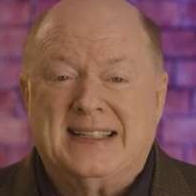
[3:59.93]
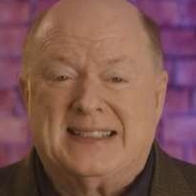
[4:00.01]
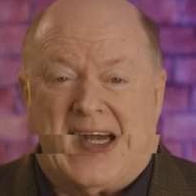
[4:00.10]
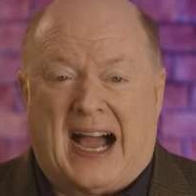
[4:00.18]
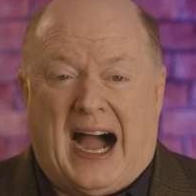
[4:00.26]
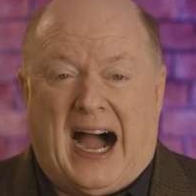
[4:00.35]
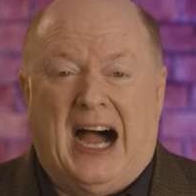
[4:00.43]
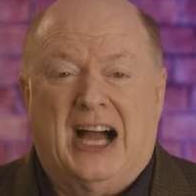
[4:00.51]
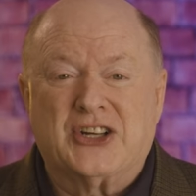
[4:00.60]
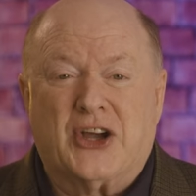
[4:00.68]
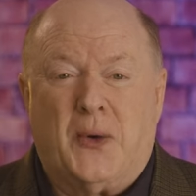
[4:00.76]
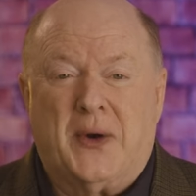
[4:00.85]
to
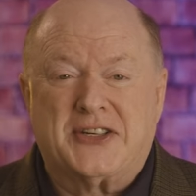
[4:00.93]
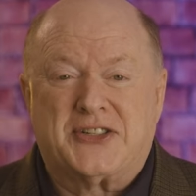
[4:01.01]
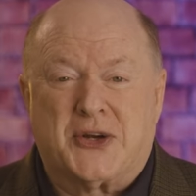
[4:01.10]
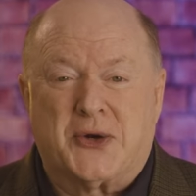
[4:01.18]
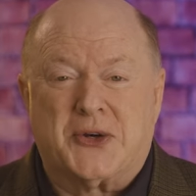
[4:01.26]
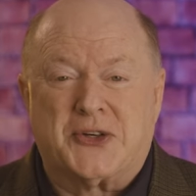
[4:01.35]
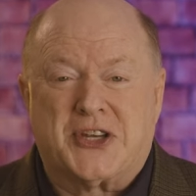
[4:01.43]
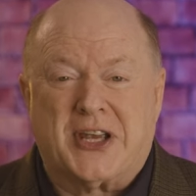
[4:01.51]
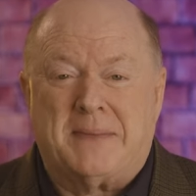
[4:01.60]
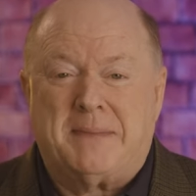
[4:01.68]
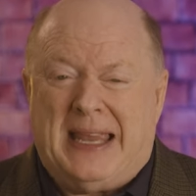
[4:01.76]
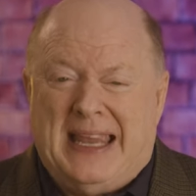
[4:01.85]
ongoing stewardship,